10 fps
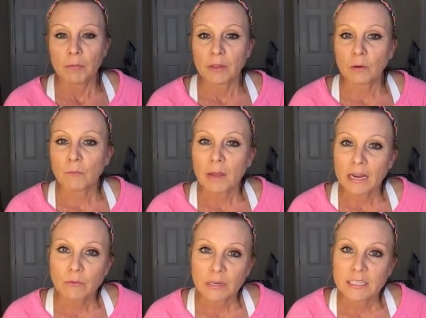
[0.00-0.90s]
but the
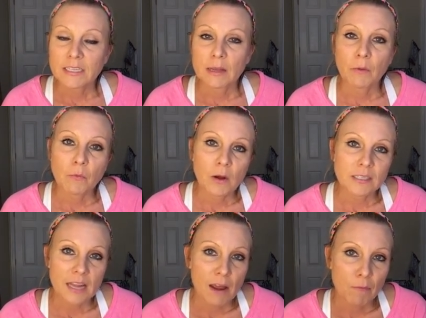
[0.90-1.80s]
main reason that we
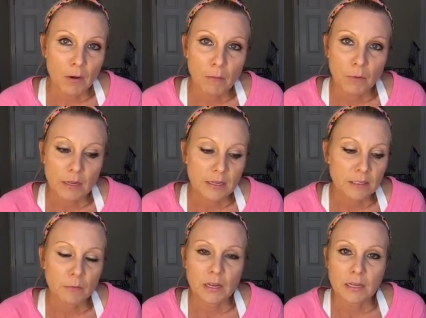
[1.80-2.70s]
want to have prep week
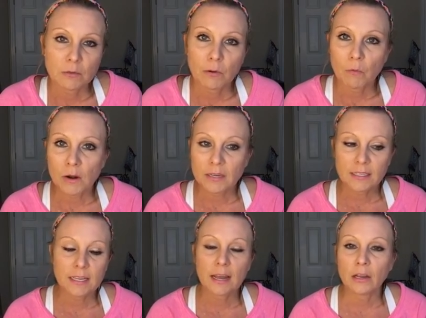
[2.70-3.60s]
is because we want
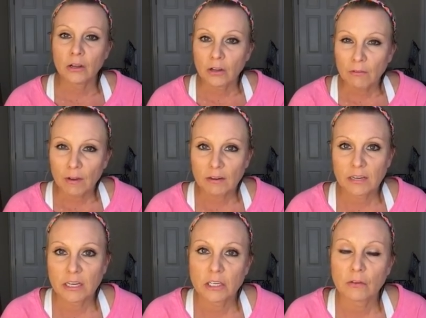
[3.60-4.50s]
to set a good
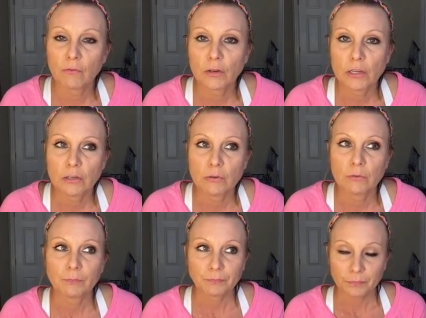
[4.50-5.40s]
foundation for
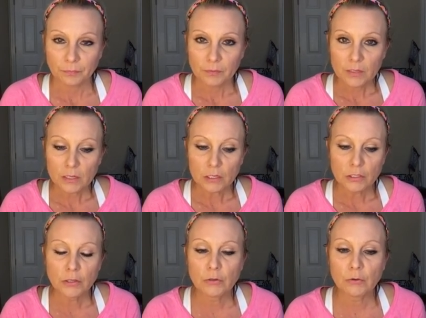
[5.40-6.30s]
you
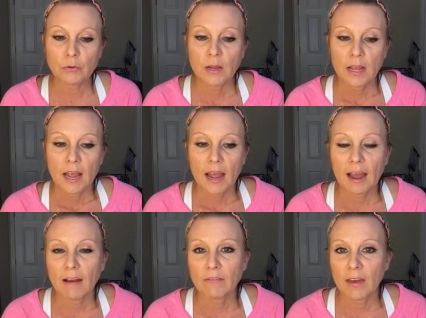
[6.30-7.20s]
to
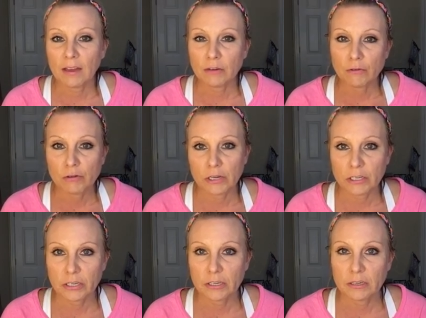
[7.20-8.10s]
have that
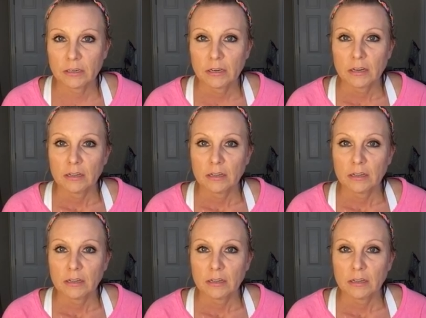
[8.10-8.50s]
nutrition